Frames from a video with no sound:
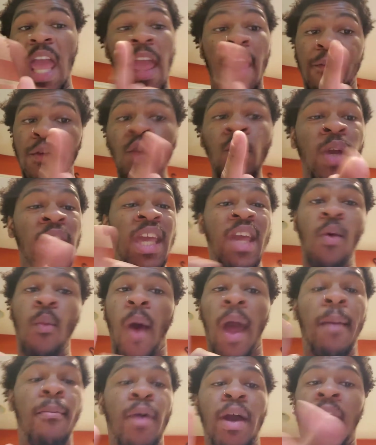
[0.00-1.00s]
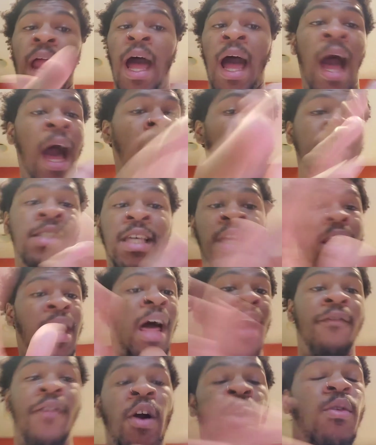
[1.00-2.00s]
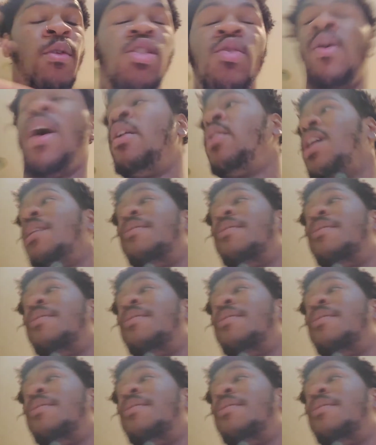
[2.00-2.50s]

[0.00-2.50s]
If you eating white bread, I honestly cannot fuck with you. I